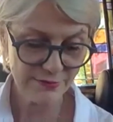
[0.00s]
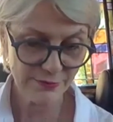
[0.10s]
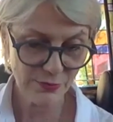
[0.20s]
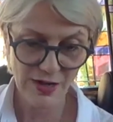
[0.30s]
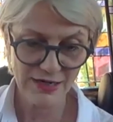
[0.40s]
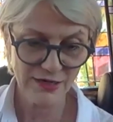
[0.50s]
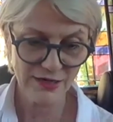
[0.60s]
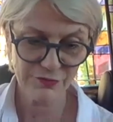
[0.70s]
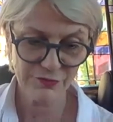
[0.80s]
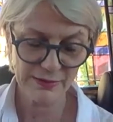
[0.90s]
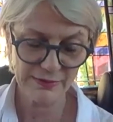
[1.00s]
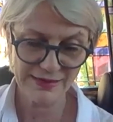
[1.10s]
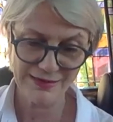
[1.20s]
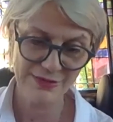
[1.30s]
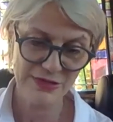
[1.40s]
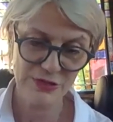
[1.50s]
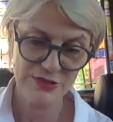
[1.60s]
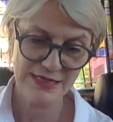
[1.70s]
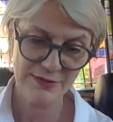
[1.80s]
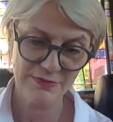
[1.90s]
what I loved about it, and I've been
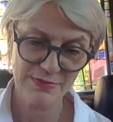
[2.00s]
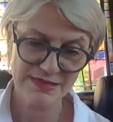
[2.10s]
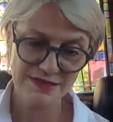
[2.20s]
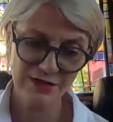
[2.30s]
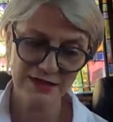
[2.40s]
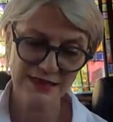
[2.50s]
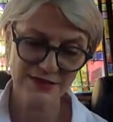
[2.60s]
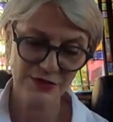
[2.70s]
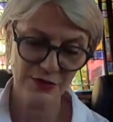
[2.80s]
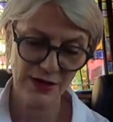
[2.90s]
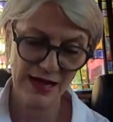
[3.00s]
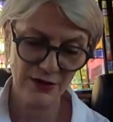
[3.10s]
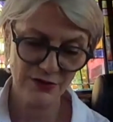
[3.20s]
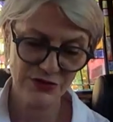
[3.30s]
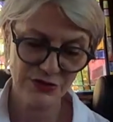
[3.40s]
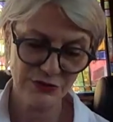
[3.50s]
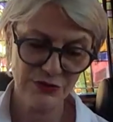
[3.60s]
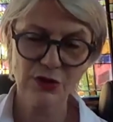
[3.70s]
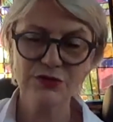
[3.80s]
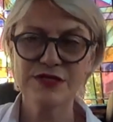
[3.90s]
using it with my son, is how to
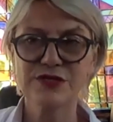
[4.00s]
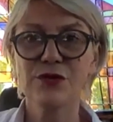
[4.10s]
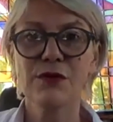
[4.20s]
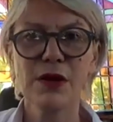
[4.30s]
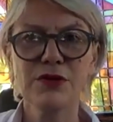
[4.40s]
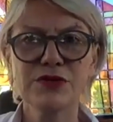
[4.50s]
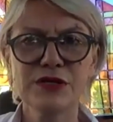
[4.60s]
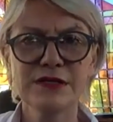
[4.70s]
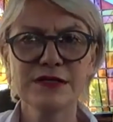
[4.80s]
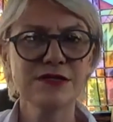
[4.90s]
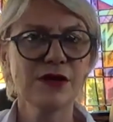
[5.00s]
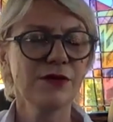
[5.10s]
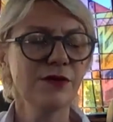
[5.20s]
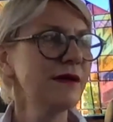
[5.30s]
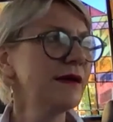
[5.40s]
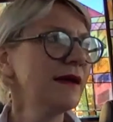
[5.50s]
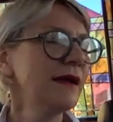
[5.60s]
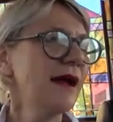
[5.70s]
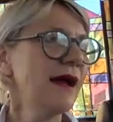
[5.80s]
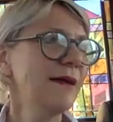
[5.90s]
notice your emotions. So
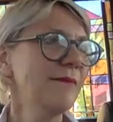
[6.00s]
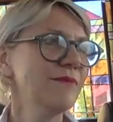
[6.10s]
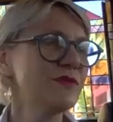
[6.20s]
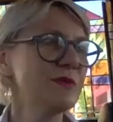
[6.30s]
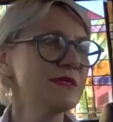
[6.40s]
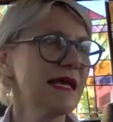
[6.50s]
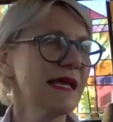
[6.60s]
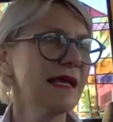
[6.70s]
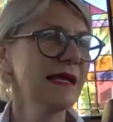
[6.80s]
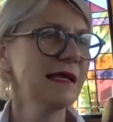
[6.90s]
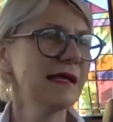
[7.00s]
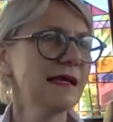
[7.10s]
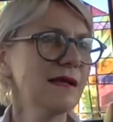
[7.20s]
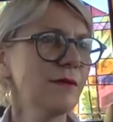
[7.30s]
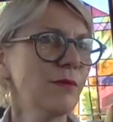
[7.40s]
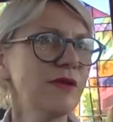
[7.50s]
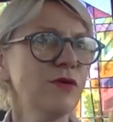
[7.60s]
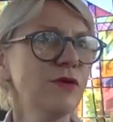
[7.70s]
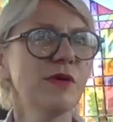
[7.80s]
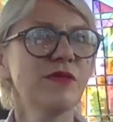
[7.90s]
she was saying, when
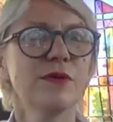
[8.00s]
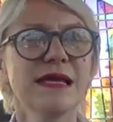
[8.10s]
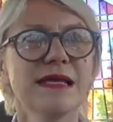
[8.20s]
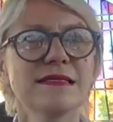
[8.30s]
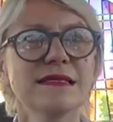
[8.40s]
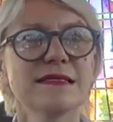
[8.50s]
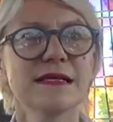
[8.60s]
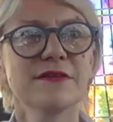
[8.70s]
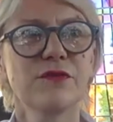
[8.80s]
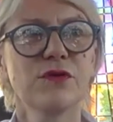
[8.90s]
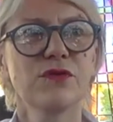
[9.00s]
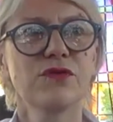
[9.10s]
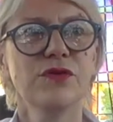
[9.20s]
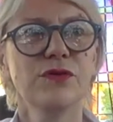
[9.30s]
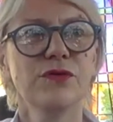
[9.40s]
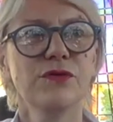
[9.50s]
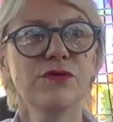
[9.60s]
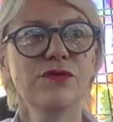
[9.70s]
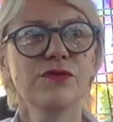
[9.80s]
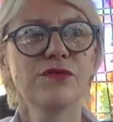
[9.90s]
you're with your kids, it's like difficult to
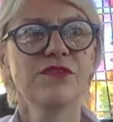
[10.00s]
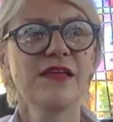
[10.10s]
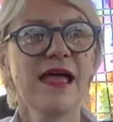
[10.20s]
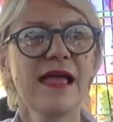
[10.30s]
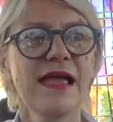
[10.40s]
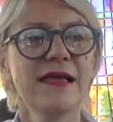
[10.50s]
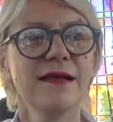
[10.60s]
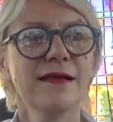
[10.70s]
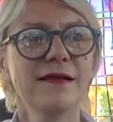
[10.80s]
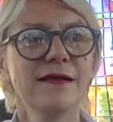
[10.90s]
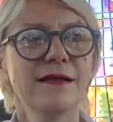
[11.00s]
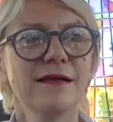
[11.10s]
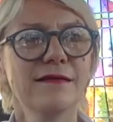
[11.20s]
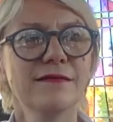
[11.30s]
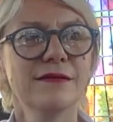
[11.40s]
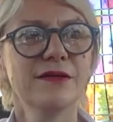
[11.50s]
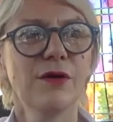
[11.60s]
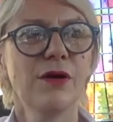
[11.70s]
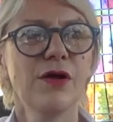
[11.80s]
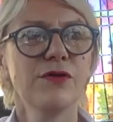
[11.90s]
sort of say,
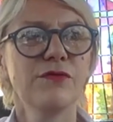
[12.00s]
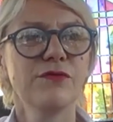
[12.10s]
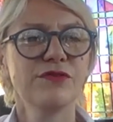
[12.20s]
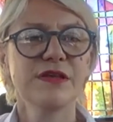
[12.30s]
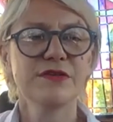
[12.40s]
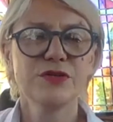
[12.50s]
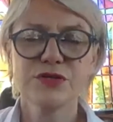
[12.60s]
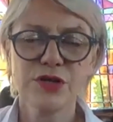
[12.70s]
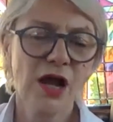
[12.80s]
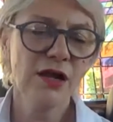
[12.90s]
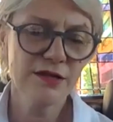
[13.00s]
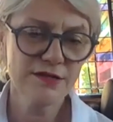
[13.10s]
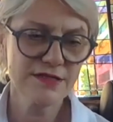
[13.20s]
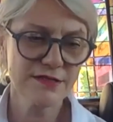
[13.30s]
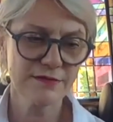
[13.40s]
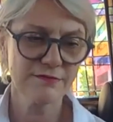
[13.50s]
she said, use colors,